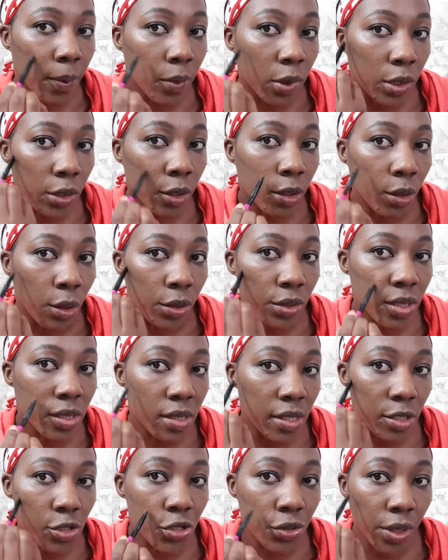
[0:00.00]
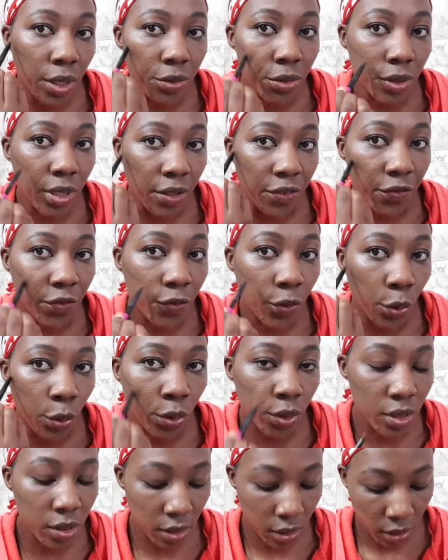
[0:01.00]
clothes that you cannot
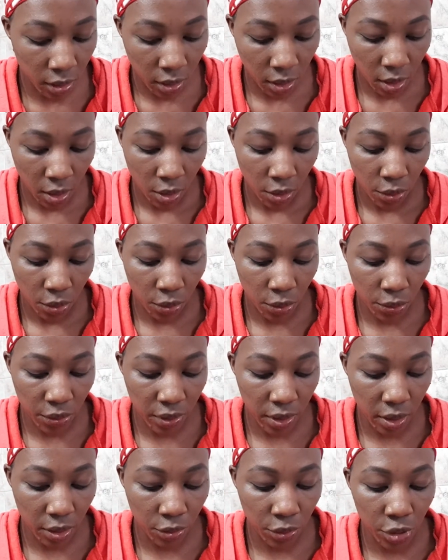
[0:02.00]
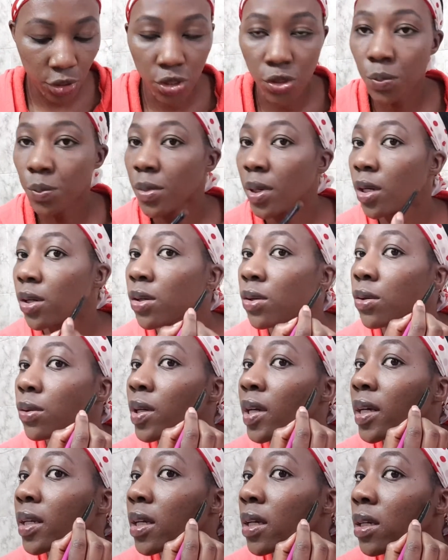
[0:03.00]
afford or that are going to make you
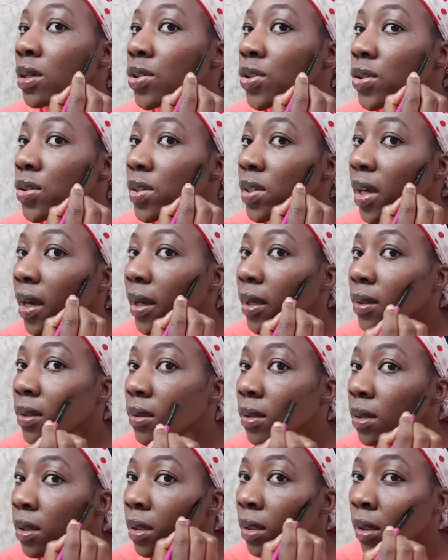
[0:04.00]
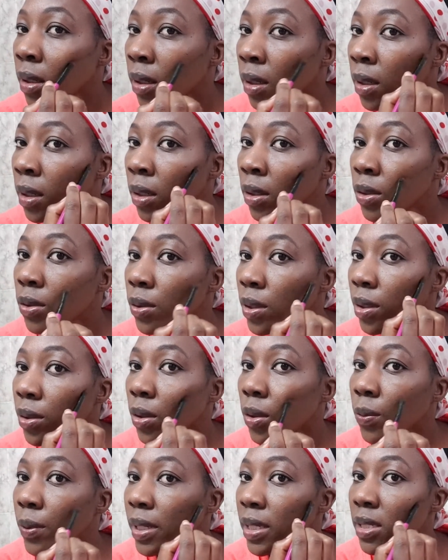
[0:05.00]
get into debt. you can
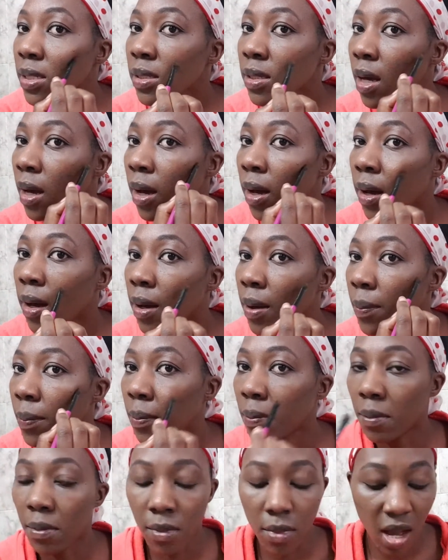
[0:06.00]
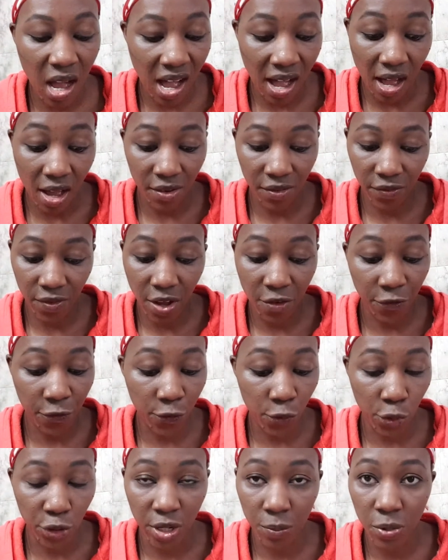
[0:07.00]
always have
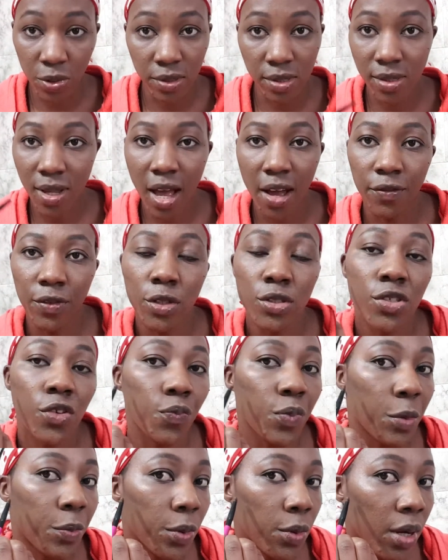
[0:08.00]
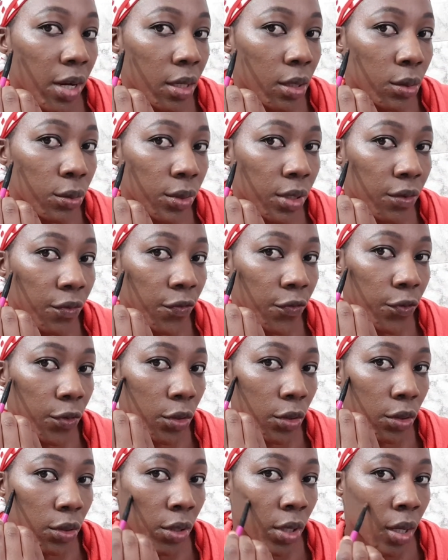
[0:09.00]
affordable stuff. Lots of people are looking
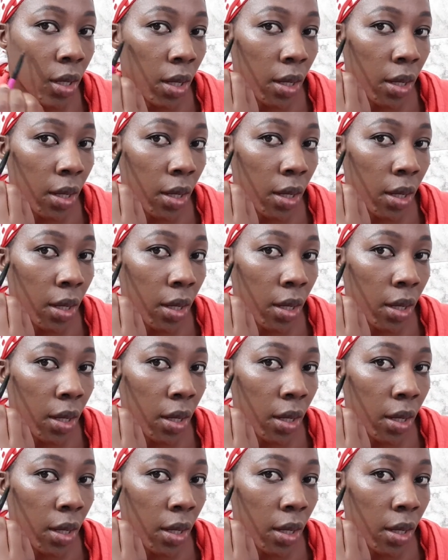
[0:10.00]
for